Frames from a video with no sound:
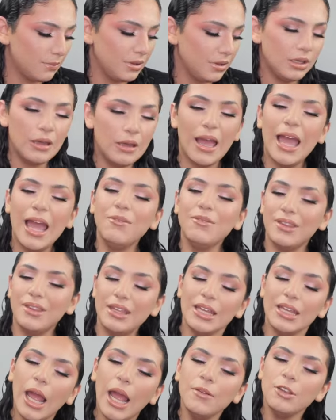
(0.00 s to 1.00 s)
But, you know, I was
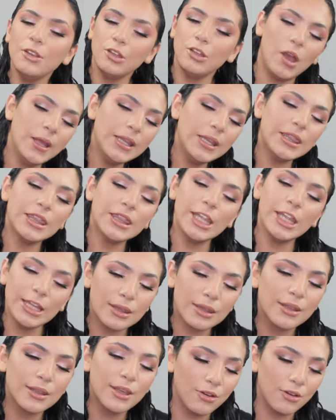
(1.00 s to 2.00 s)
like, oh, you know,
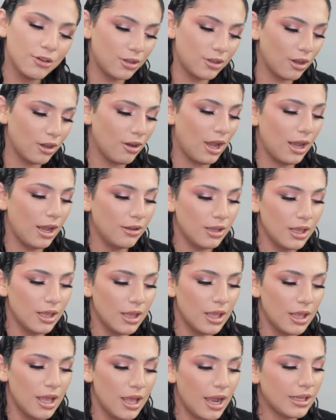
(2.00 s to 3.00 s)
it's cute. You know,
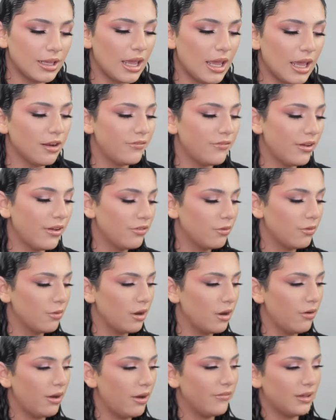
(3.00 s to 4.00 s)
like, out of every
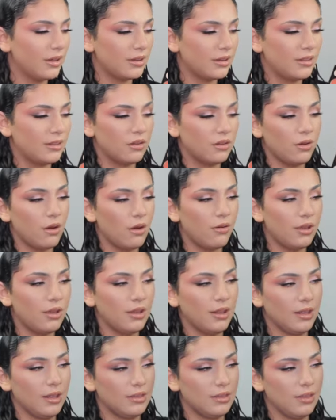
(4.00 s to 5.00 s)
row, I feel like this
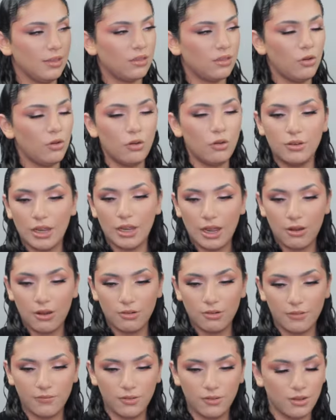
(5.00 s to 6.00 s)
row down,
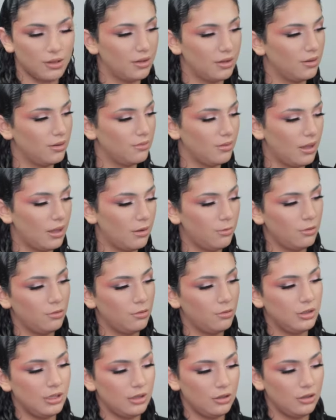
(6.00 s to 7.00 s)
I feel like I would
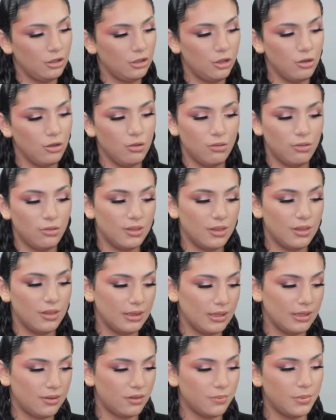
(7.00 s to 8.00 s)
use the
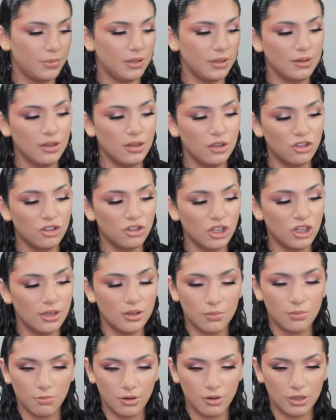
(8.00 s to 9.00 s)
least. But this shade
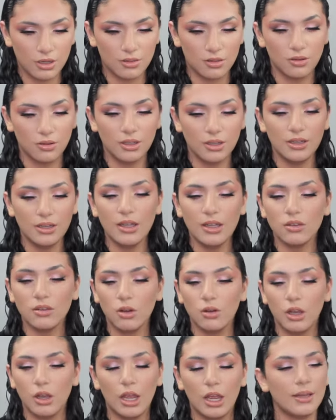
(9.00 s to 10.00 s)
is pretty. So, in the next,
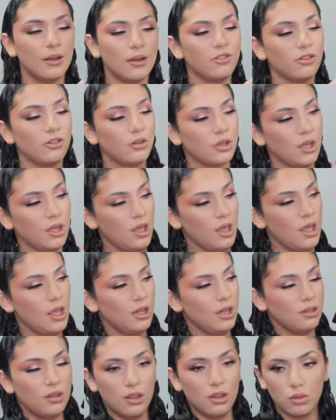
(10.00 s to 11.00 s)
oh, again, I'm showing it.
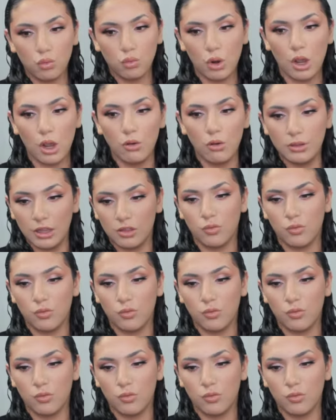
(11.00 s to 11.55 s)
This row.